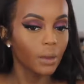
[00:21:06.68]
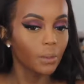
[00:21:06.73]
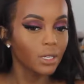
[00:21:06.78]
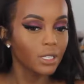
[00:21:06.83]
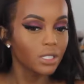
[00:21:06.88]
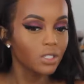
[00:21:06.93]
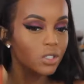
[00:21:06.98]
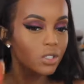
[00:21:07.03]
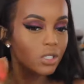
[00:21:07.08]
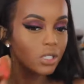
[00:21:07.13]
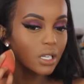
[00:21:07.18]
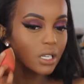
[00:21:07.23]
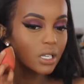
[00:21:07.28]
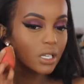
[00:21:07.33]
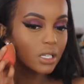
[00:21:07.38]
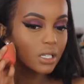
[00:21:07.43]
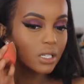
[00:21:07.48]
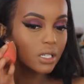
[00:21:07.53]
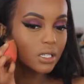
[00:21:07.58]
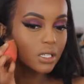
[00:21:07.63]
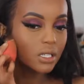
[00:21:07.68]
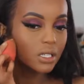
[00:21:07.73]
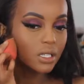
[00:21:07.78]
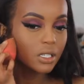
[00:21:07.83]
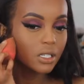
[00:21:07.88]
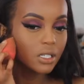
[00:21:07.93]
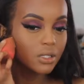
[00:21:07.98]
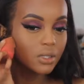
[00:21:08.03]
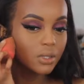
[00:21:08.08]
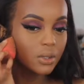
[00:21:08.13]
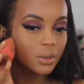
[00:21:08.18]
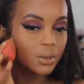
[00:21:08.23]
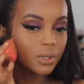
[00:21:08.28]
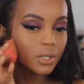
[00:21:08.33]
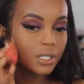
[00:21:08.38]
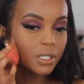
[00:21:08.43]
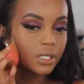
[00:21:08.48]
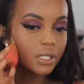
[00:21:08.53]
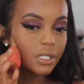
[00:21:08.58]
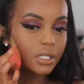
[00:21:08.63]
I'm gonna just like do
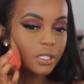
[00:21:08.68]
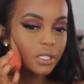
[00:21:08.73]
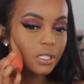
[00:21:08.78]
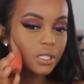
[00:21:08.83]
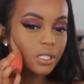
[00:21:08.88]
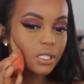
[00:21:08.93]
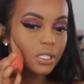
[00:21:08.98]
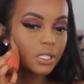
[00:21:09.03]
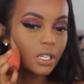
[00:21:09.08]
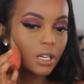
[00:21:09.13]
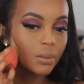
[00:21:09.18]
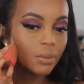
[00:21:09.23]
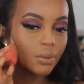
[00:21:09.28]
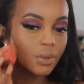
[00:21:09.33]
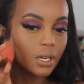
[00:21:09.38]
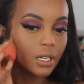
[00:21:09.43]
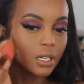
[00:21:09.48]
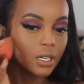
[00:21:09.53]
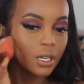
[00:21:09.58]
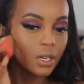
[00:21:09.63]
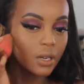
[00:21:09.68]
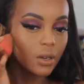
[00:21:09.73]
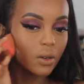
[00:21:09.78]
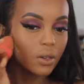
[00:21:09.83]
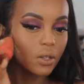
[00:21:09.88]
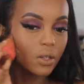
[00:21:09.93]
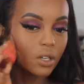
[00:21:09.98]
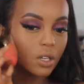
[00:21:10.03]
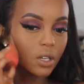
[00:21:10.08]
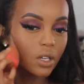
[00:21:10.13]
this step right now,